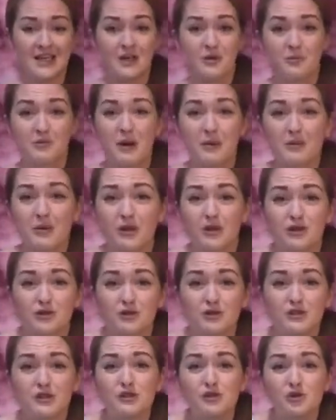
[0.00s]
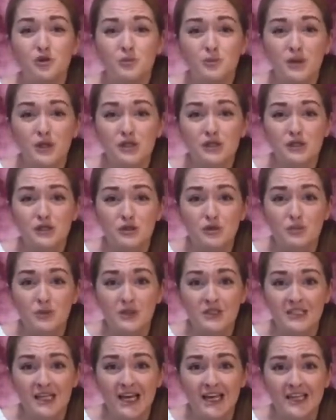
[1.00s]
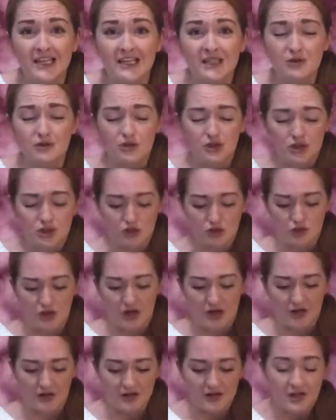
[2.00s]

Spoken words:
Remember, you're super, super tiny. You just shrunk.